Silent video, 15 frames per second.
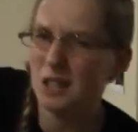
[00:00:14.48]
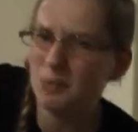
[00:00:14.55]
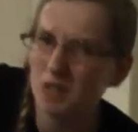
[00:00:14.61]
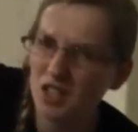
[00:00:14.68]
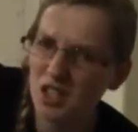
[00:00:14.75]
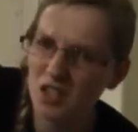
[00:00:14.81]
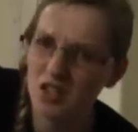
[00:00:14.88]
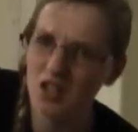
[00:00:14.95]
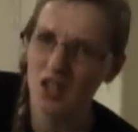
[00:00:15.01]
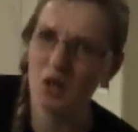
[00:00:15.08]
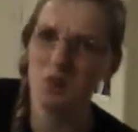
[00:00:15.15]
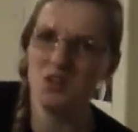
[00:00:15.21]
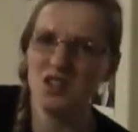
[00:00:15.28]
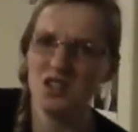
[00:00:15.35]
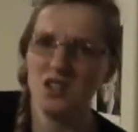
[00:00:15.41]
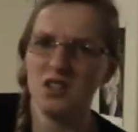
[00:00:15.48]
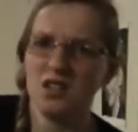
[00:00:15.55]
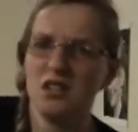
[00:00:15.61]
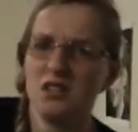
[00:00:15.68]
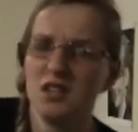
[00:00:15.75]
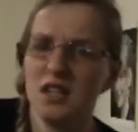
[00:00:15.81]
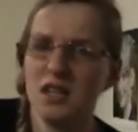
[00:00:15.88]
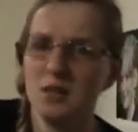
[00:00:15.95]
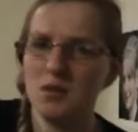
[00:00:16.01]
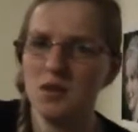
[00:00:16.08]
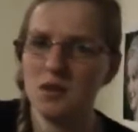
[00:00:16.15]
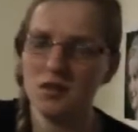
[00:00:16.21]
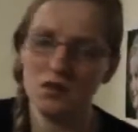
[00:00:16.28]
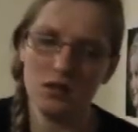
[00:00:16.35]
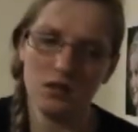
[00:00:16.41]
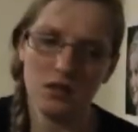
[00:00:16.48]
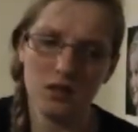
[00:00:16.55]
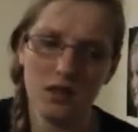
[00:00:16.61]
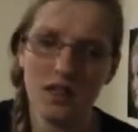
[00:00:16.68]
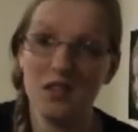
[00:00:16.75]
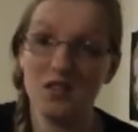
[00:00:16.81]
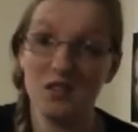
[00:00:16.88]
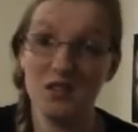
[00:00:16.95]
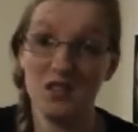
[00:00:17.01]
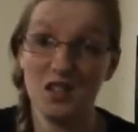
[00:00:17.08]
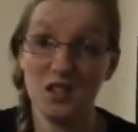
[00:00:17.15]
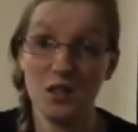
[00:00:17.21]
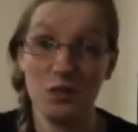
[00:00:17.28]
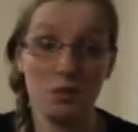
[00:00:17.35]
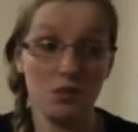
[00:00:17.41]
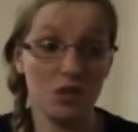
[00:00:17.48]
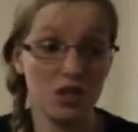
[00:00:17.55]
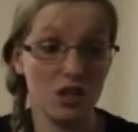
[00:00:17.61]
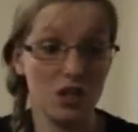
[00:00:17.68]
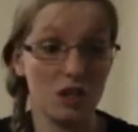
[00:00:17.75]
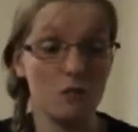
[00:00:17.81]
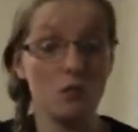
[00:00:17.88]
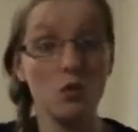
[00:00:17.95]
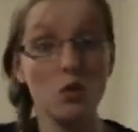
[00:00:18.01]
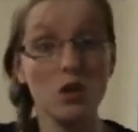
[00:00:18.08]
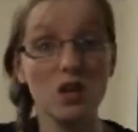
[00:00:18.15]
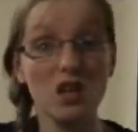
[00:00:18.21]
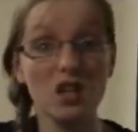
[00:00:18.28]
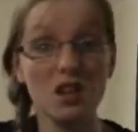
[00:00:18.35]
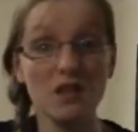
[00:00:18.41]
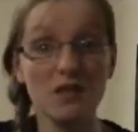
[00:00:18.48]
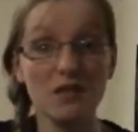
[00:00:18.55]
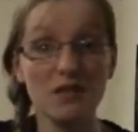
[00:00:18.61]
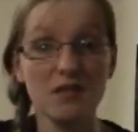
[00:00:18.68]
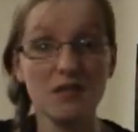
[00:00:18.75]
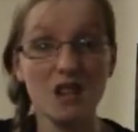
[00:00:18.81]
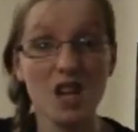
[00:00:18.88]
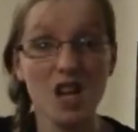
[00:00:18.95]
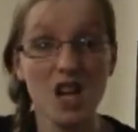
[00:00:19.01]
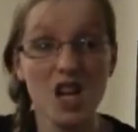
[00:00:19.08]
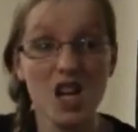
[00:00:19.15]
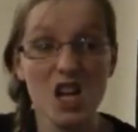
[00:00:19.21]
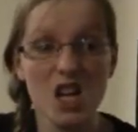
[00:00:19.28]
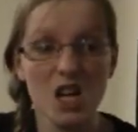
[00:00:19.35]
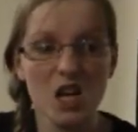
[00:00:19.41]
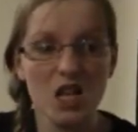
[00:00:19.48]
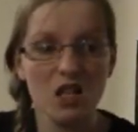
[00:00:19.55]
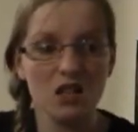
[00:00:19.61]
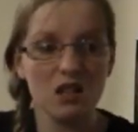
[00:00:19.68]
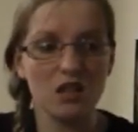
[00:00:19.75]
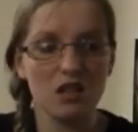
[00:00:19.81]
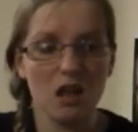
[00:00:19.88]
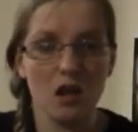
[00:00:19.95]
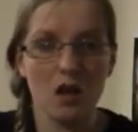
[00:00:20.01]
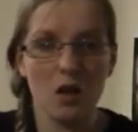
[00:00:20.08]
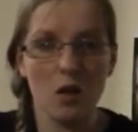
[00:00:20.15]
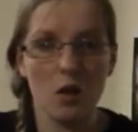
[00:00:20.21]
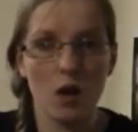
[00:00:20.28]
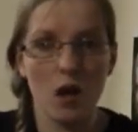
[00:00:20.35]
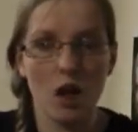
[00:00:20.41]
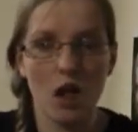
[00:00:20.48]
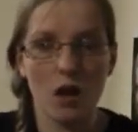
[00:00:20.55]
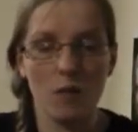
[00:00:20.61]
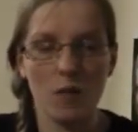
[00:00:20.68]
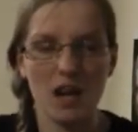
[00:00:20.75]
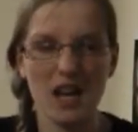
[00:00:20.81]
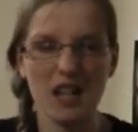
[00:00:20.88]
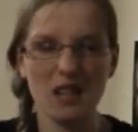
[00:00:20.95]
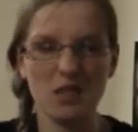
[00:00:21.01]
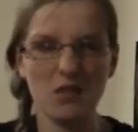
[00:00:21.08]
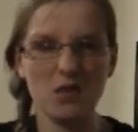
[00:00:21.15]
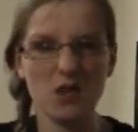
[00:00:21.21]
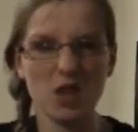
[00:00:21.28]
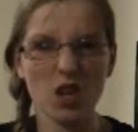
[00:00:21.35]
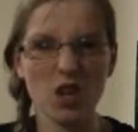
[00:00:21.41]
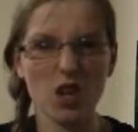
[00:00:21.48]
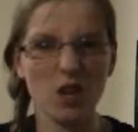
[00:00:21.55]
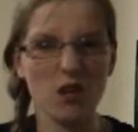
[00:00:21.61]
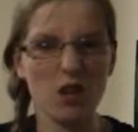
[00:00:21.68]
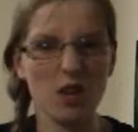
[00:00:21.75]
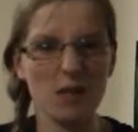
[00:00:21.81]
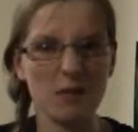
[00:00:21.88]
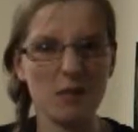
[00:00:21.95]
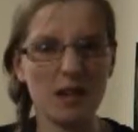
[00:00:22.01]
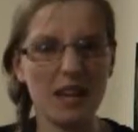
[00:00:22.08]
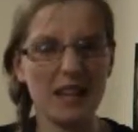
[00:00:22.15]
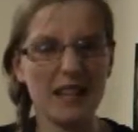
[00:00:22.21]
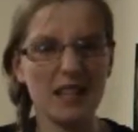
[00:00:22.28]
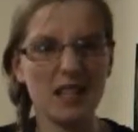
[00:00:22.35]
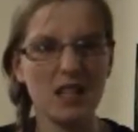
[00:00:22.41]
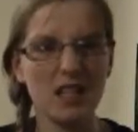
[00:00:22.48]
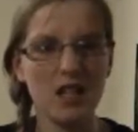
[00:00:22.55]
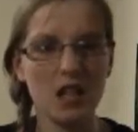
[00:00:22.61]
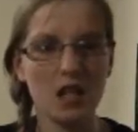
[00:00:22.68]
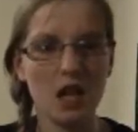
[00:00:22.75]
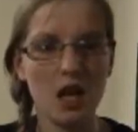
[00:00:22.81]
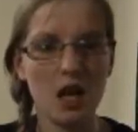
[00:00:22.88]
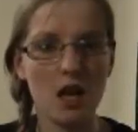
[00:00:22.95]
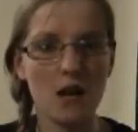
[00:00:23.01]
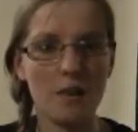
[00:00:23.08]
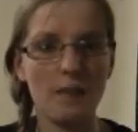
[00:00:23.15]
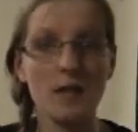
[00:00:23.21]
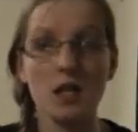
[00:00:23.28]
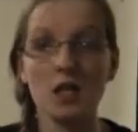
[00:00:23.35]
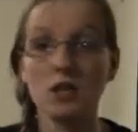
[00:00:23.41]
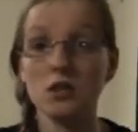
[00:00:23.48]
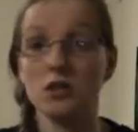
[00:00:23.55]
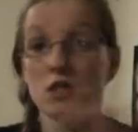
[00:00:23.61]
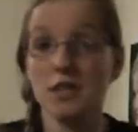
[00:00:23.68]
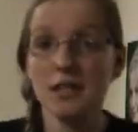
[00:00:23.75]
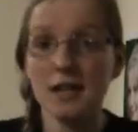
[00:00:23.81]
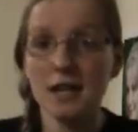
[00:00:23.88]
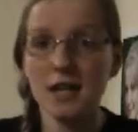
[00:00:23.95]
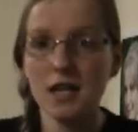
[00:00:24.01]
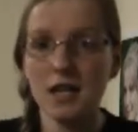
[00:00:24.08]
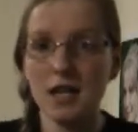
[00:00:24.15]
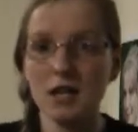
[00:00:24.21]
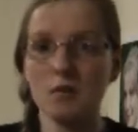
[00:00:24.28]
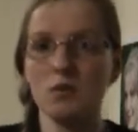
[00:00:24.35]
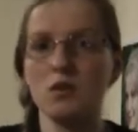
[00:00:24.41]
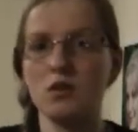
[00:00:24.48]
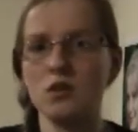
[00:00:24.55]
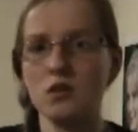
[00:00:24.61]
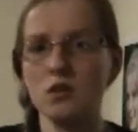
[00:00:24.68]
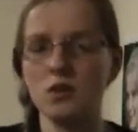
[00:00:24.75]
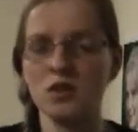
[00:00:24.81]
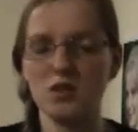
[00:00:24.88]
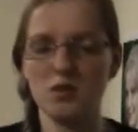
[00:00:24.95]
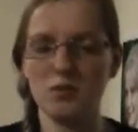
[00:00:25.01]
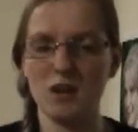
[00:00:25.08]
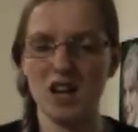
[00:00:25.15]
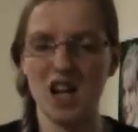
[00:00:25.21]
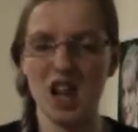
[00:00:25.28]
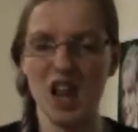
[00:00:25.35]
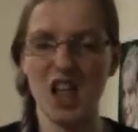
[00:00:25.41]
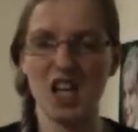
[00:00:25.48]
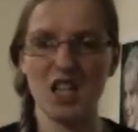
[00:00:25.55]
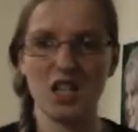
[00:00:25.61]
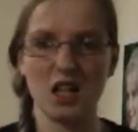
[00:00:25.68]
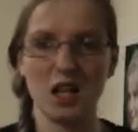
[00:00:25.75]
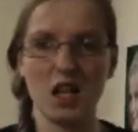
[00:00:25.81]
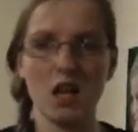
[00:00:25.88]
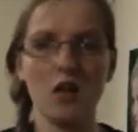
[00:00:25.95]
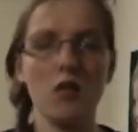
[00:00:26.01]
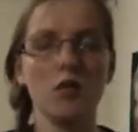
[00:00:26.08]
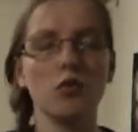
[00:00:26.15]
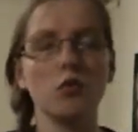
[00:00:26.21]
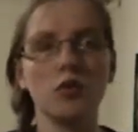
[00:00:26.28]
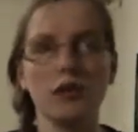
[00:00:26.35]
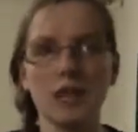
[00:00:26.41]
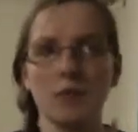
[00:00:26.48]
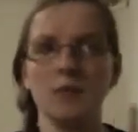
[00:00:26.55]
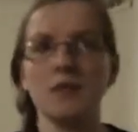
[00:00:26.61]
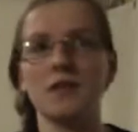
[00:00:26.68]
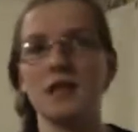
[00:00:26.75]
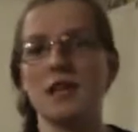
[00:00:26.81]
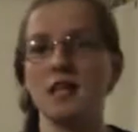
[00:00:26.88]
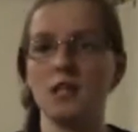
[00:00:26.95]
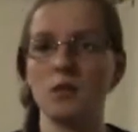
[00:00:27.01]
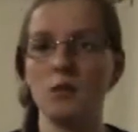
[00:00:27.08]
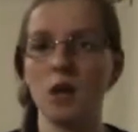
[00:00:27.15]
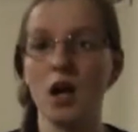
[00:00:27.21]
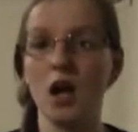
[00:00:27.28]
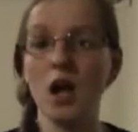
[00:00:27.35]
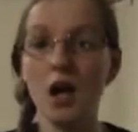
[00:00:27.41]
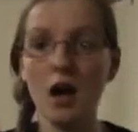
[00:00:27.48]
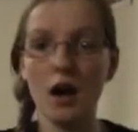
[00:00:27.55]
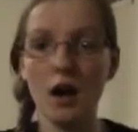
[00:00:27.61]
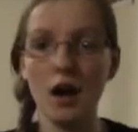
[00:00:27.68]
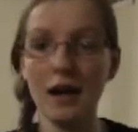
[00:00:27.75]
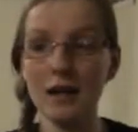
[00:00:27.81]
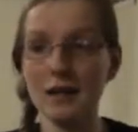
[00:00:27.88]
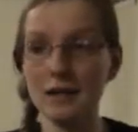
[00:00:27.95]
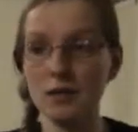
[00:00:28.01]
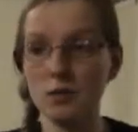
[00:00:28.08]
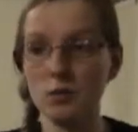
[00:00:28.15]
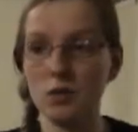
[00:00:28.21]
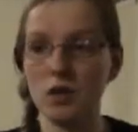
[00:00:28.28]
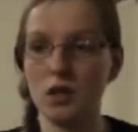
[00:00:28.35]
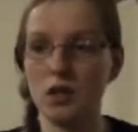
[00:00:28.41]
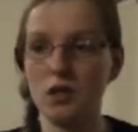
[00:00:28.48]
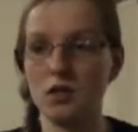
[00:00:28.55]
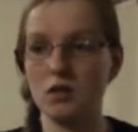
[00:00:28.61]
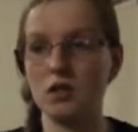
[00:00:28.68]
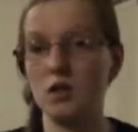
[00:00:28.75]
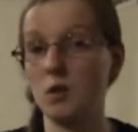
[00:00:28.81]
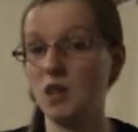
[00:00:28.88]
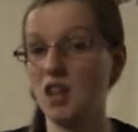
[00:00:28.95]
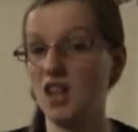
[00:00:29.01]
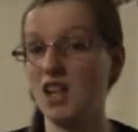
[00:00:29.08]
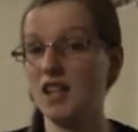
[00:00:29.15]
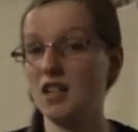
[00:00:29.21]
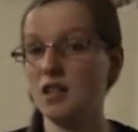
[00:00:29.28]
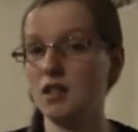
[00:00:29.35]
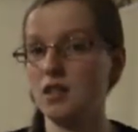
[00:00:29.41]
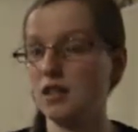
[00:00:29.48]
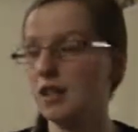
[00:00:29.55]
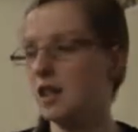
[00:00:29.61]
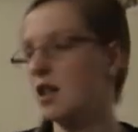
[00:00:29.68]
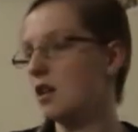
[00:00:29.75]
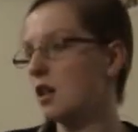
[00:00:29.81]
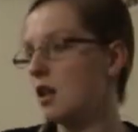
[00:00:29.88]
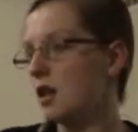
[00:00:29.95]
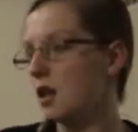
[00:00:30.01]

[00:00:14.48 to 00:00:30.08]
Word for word: especially the look I wanted to do today because I don't have any of the brushes small enough. So um, I had to forego that plan. Um, so today I'm going to talk to you about collecting and not the type of collecting where I like something so I collect it like